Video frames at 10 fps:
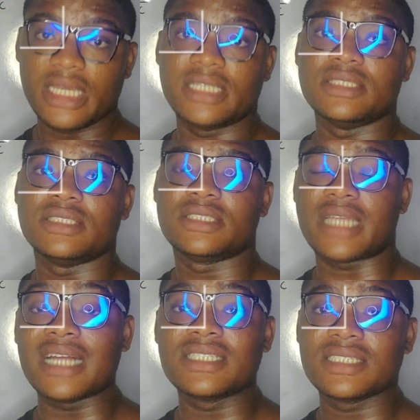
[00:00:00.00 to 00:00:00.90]
in
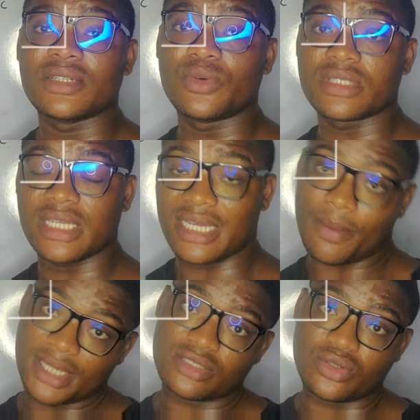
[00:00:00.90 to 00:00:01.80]
charging a
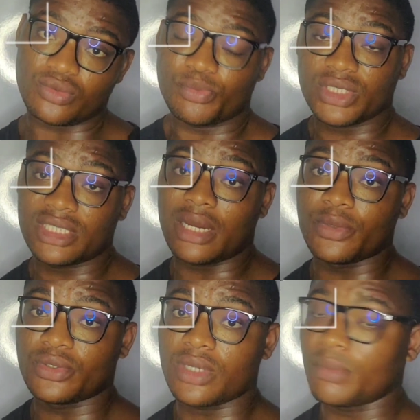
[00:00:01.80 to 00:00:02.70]
capacitor. Put it that
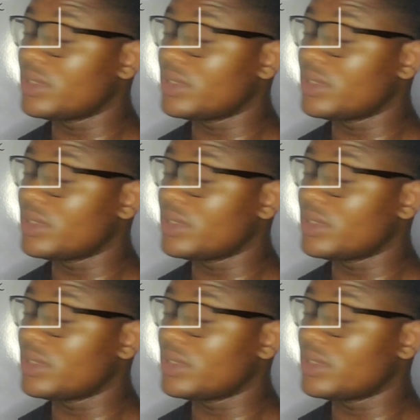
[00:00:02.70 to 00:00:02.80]
way. You can